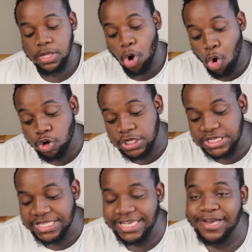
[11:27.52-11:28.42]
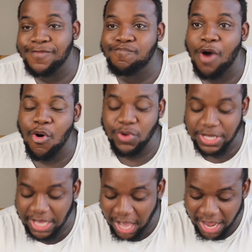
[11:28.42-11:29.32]
All oh, this nigga Mo
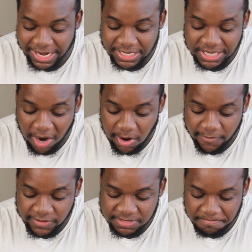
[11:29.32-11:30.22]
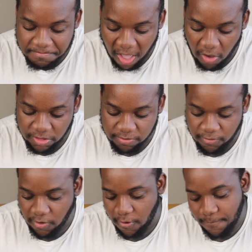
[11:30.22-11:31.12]
God is out of his mouth,
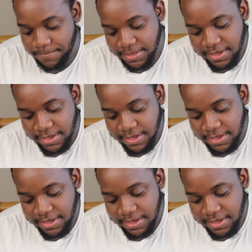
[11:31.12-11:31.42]
bro. Uh,